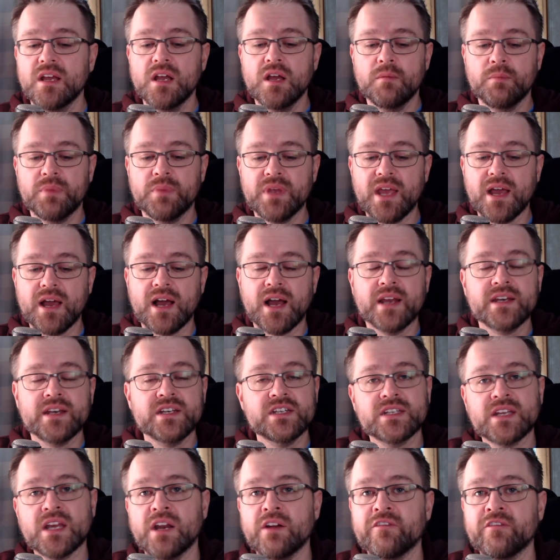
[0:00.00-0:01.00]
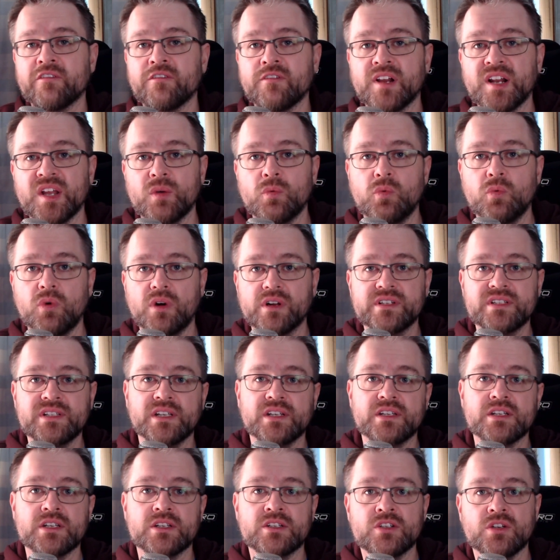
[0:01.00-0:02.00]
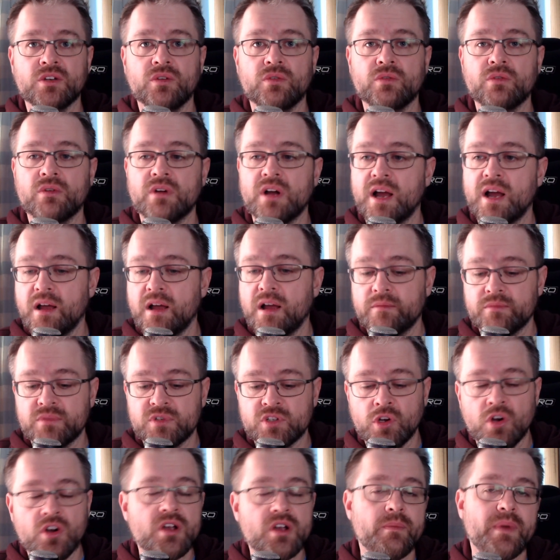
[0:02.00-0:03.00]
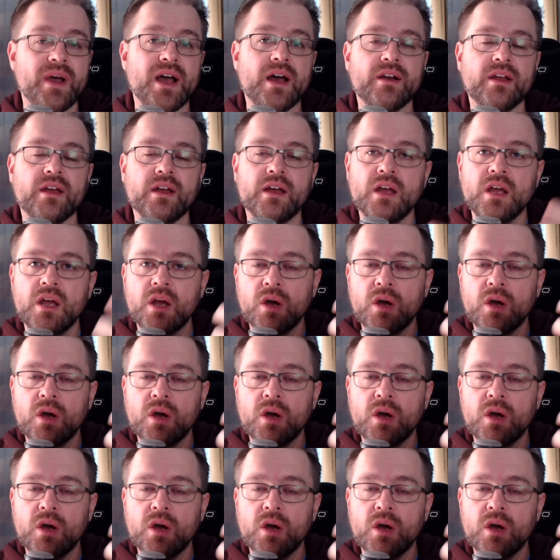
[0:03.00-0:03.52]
But yeah, I just kind of really wanted to talk about it.